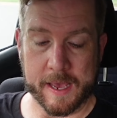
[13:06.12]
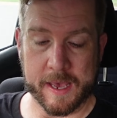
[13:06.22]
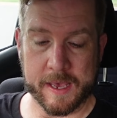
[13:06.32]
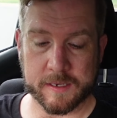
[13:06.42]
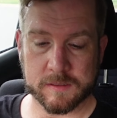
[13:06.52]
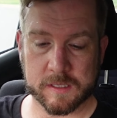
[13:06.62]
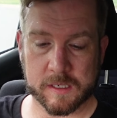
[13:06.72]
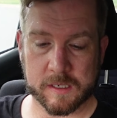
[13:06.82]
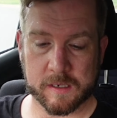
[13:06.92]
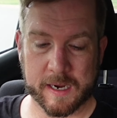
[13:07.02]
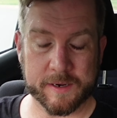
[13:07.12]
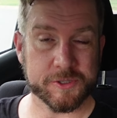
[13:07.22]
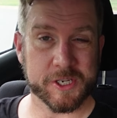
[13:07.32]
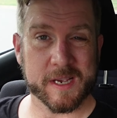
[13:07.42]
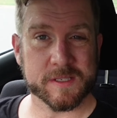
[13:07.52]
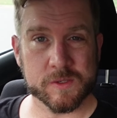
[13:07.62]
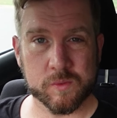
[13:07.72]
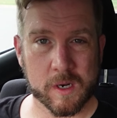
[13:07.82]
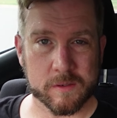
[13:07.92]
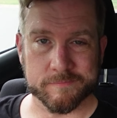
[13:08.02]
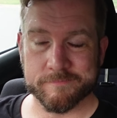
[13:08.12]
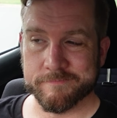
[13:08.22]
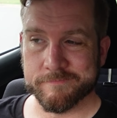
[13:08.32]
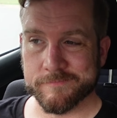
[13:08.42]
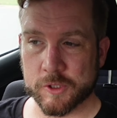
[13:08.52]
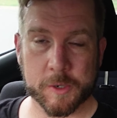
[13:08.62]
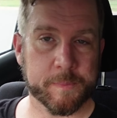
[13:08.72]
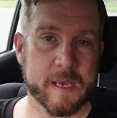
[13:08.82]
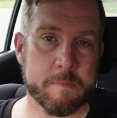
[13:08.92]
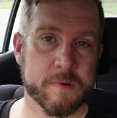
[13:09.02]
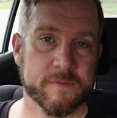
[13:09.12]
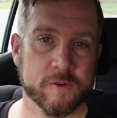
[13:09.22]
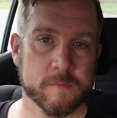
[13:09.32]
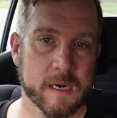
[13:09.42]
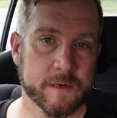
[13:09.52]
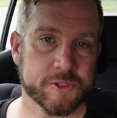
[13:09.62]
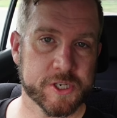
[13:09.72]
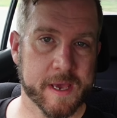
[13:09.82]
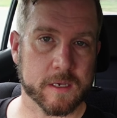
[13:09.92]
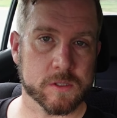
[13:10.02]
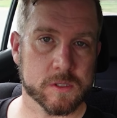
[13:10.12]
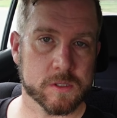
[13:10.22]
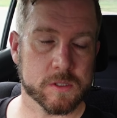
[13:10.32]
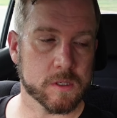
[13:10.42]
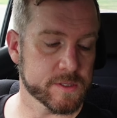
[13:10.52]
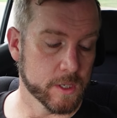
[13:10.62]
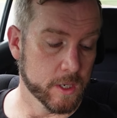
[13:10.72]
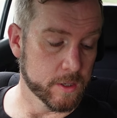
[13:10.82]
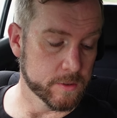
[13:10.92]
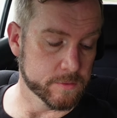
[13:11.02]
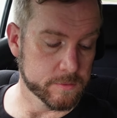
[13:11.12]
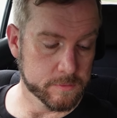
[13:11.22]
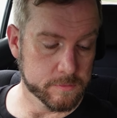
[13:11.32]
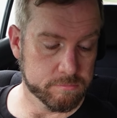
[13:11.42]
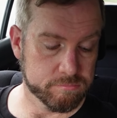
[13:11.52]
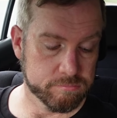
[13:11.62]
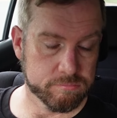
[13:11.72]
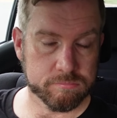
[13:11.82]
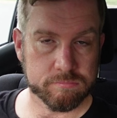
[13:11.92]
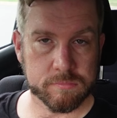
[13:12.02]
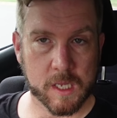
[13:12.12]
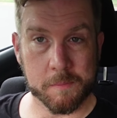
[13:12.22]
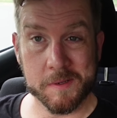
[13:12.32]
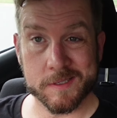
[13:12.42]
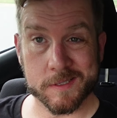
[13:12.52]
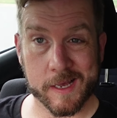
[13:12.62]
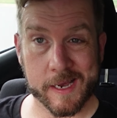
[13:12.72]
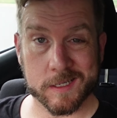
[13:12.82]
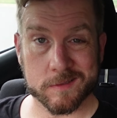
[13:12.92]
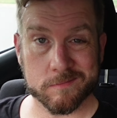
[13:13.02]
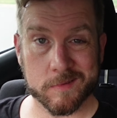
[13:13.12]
And Hungry Jack's as well. Not a peep from Hungry Jack's. So a bit slack.